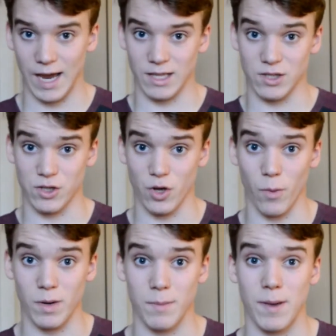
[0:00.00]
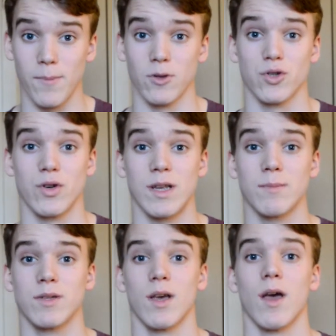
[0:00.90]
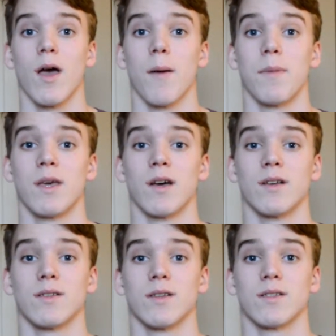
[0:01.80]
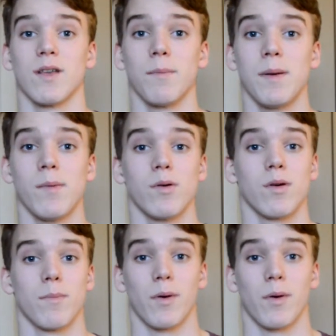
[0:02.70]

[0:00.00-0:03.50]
and so many people's dreams because some people